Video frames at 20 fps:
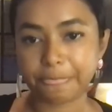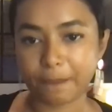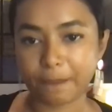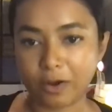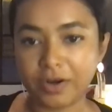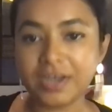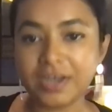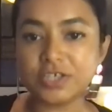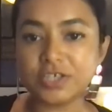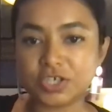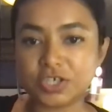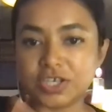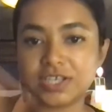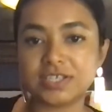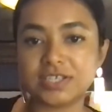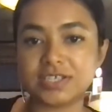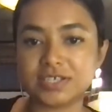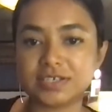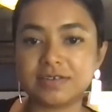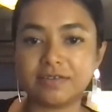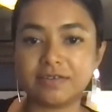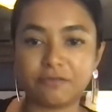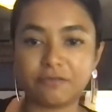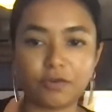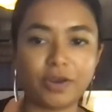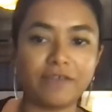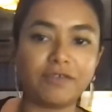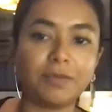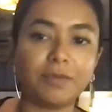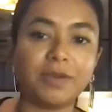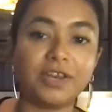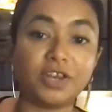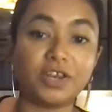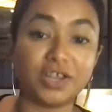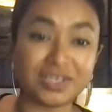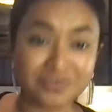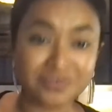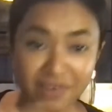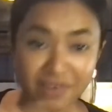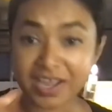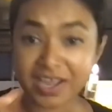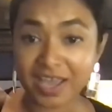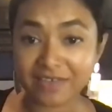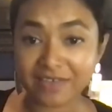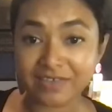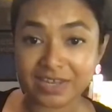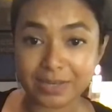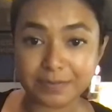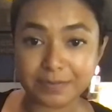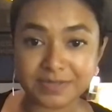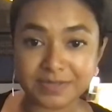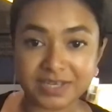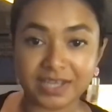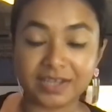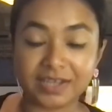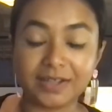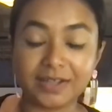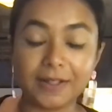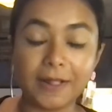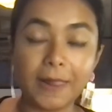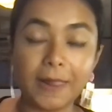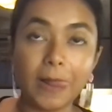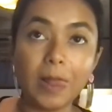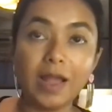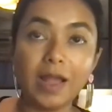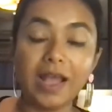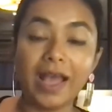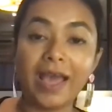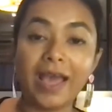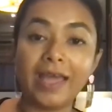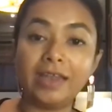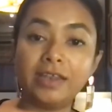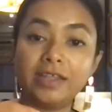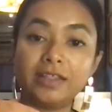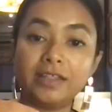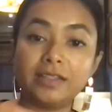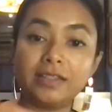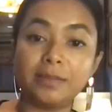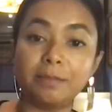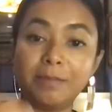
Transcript: All right, so just for everybody, it's very heavy lipstick. And the